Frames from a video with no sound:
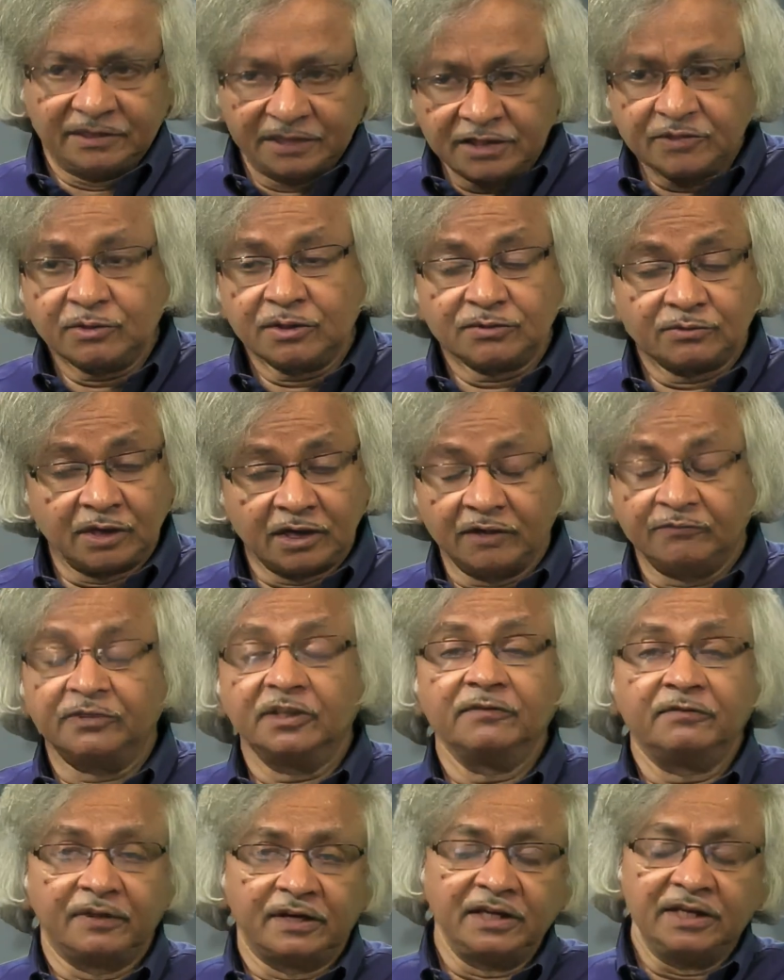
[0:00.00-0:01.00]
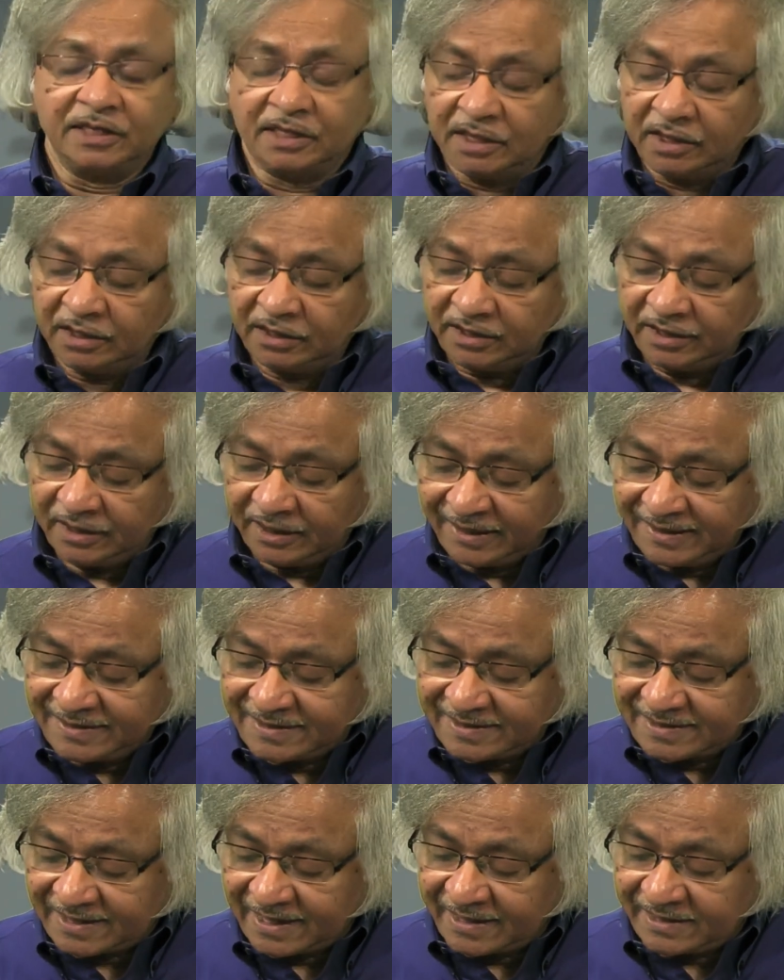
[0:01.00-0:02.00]
This was one of the very early
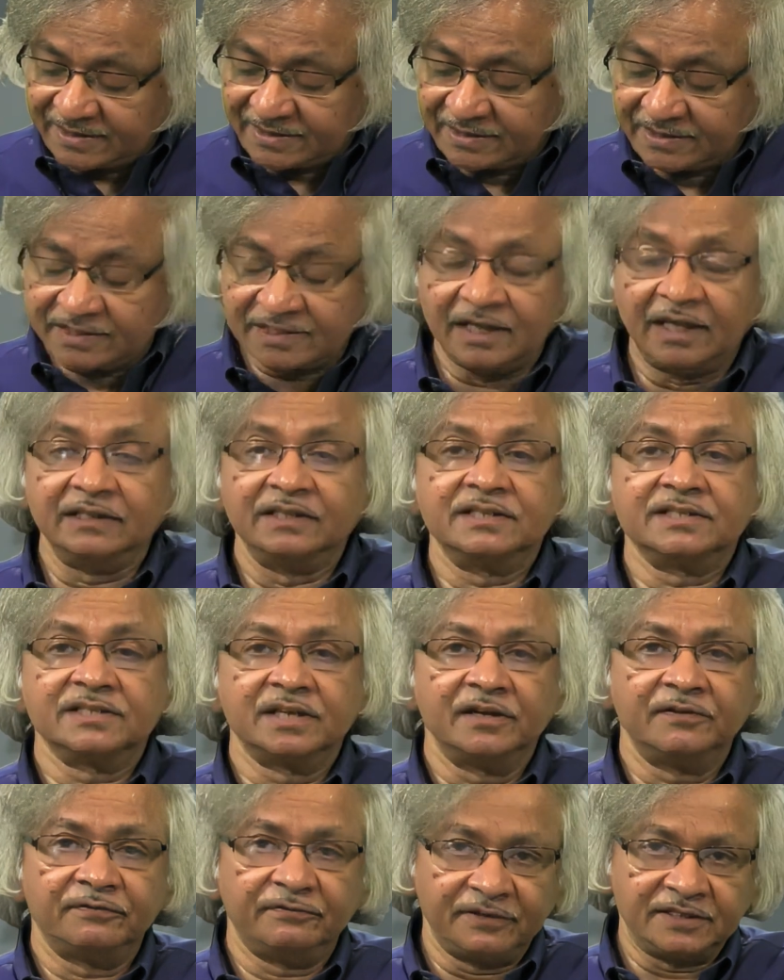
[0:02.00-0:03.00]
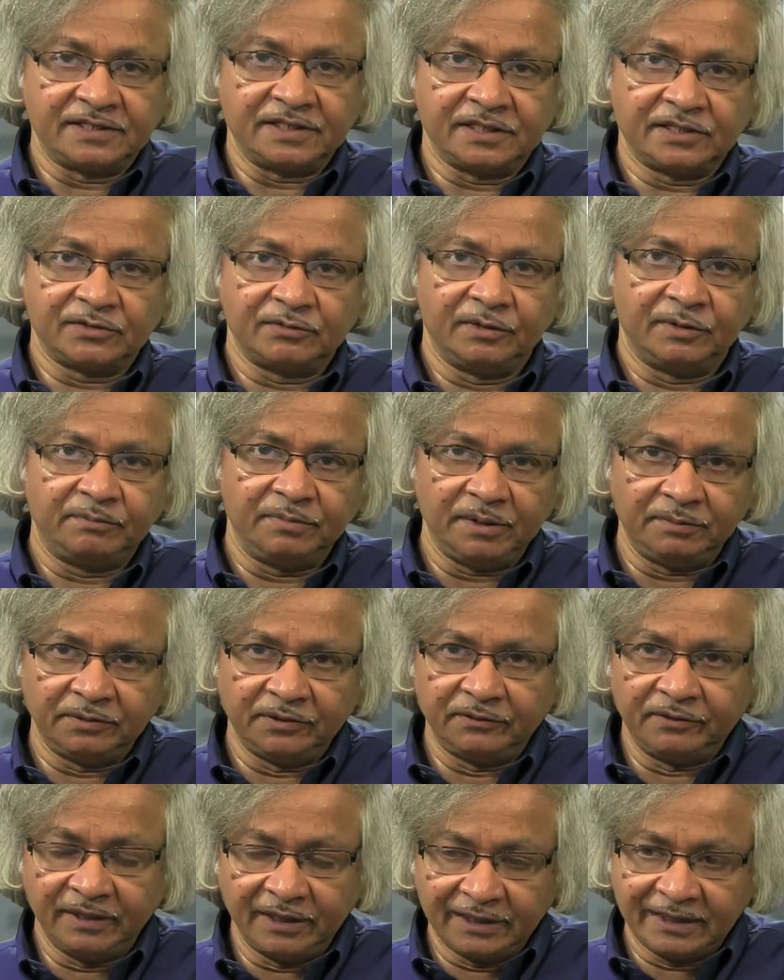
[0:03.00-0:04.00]
insights in solid state physics, when
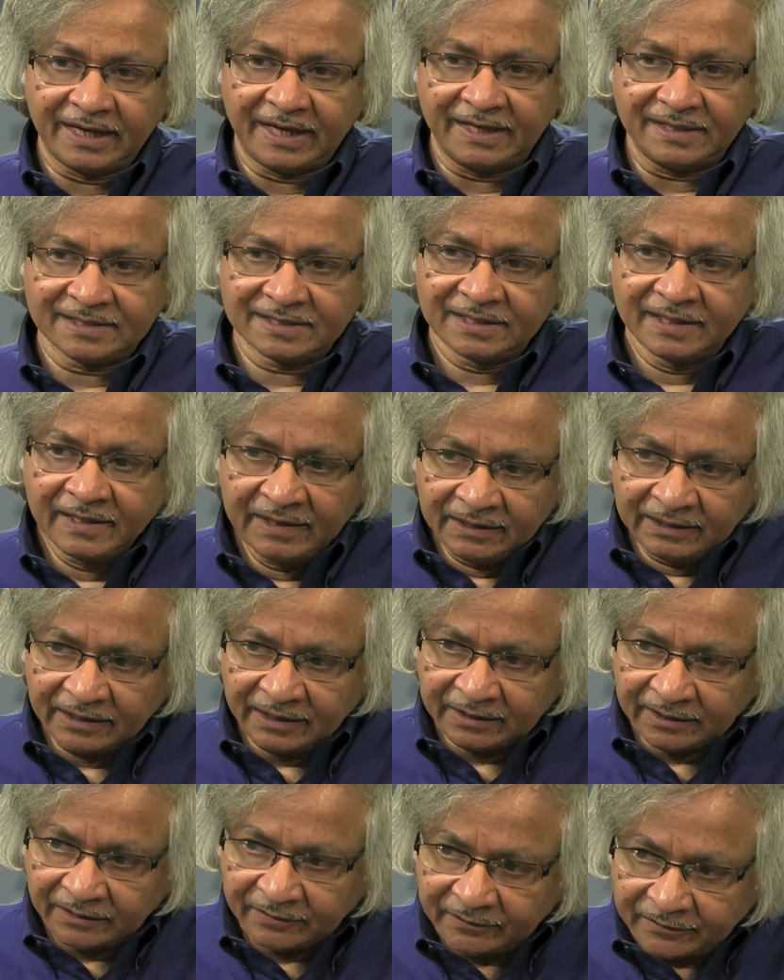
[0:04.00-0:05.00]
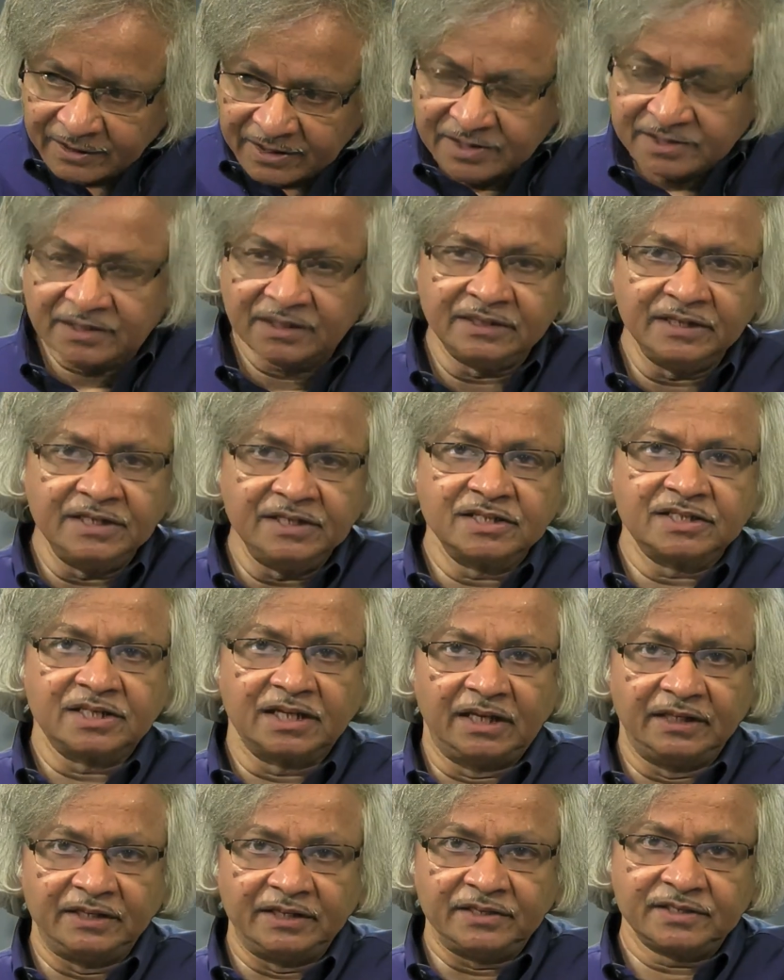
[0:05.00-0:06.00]
people realized that in crystalline
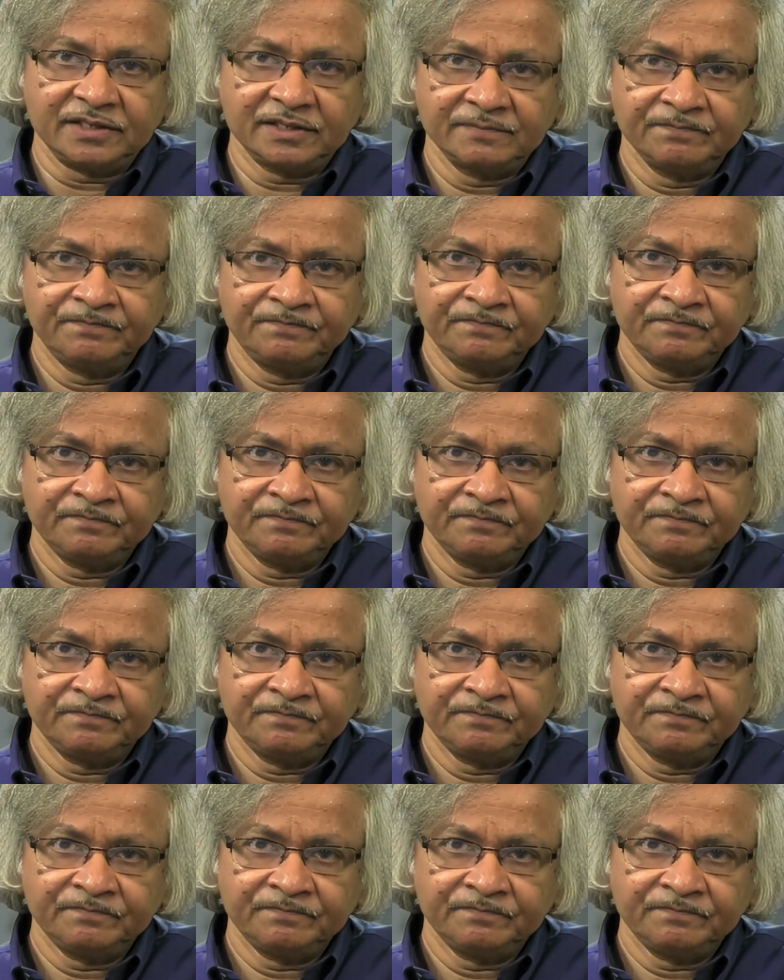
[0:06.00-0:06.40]
solids,